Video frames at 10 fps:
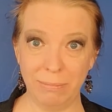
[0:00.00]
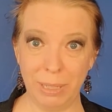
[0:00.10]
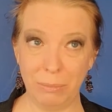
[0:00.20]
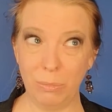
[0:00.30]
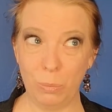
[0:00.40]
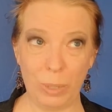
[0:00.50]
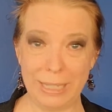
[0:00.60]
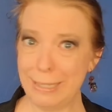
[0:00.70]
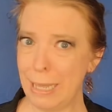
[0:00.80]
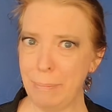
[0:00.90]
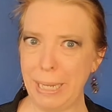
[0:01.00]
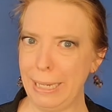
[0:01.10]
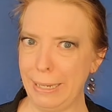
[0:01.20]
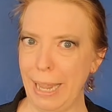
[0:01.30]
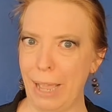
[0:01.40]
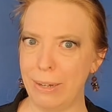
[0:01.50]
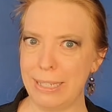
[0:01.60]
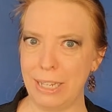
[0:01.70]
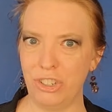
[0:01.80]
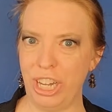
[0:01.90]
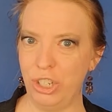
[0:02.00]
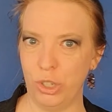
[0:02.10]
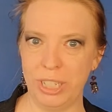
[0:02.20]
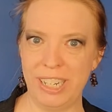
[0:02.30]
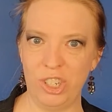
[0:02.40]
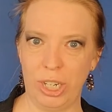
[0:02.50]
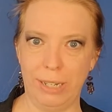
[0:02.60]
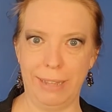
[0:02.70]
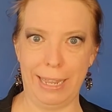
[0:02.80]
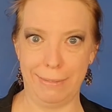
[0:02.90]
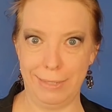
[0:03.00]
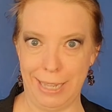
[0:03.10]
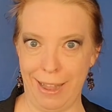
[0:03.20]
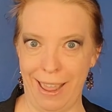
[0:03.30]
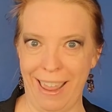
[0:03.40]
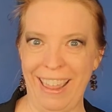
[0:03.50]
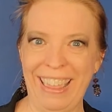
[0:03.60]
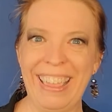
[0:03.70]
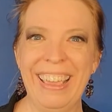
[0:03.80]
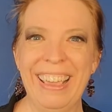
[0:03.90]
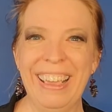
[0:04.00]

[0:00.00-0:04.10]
But what does that mean, and how does that change your teaching like today?